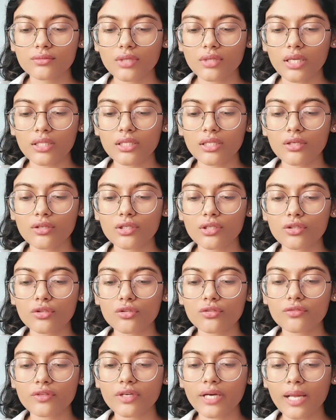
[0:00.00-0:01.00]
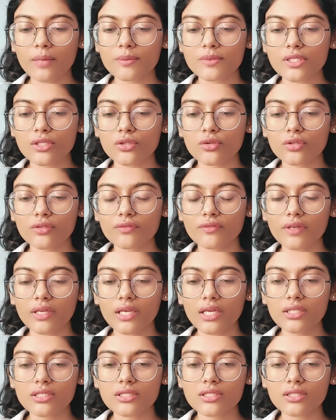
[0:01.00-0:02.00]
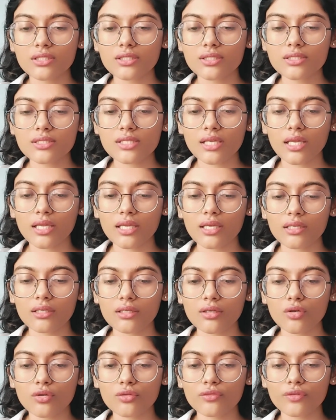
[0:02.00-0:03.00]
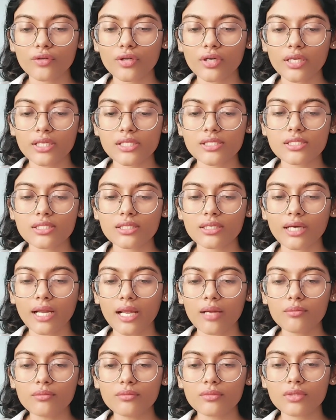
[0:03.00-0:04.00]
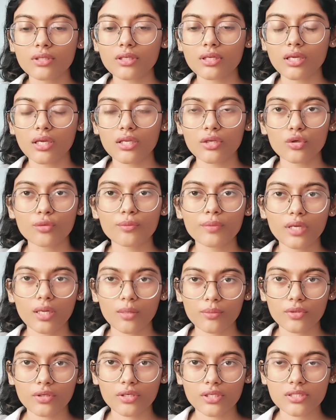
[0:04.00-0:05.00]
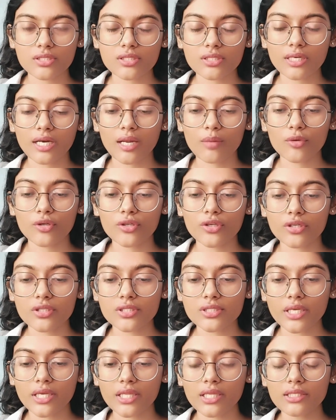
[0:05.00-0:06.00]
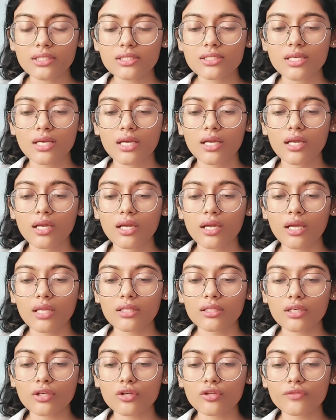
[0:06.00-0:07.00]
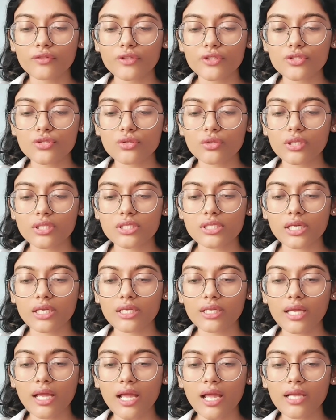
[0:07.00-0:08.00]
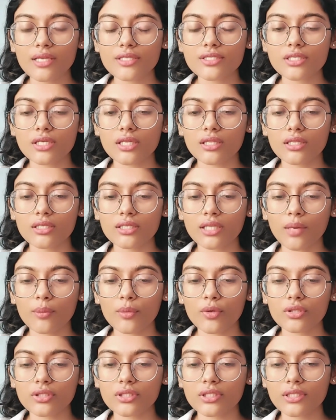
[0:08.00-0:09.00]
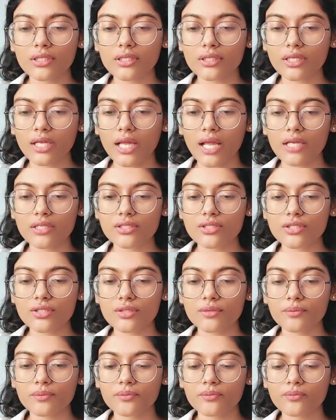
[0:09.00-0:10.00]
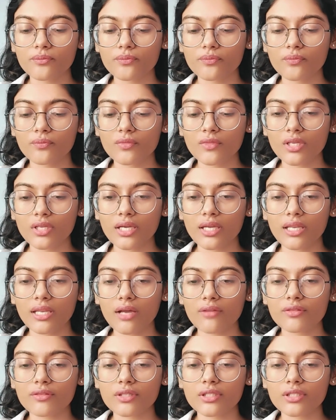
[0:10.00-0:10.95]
and then you can go for apps and notifications and go for Instagram and open up your Instagram on your settings, and then go for storage and cache and then tap on clear cache. And after